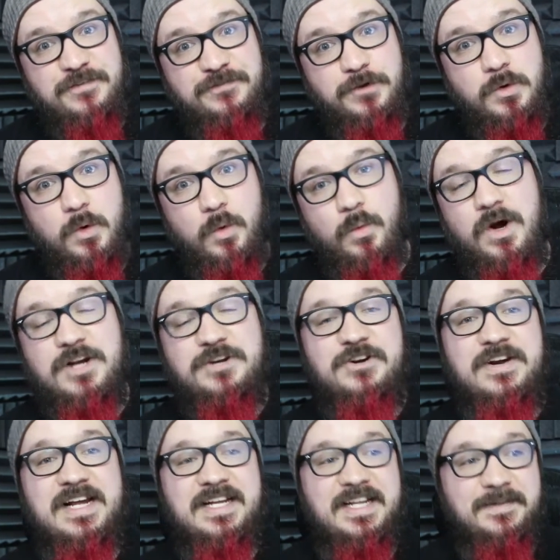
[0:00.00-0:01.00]
if you were
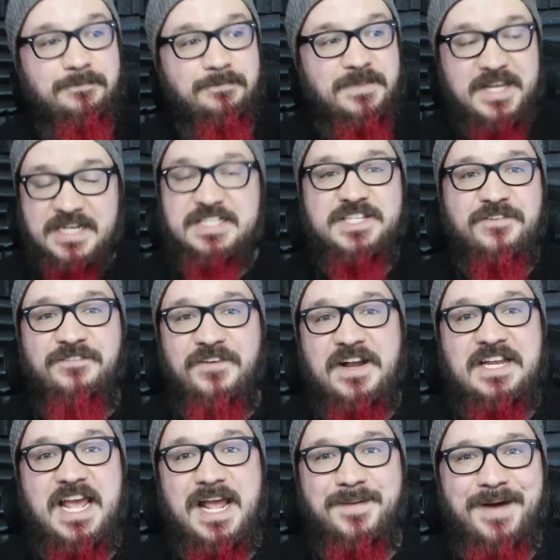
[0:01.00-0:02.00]
wondering it is a
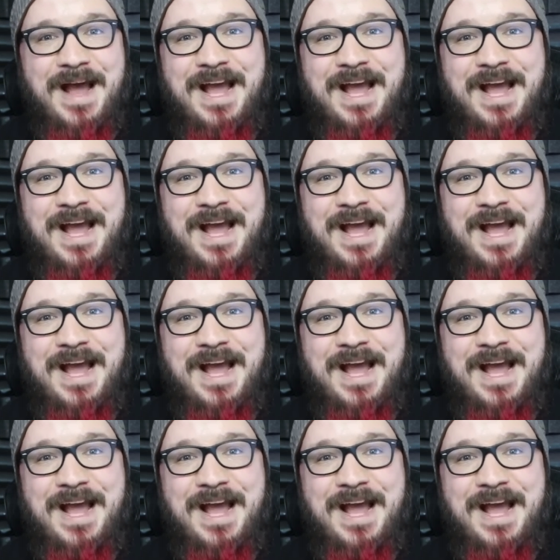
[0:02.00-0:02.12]
fun game.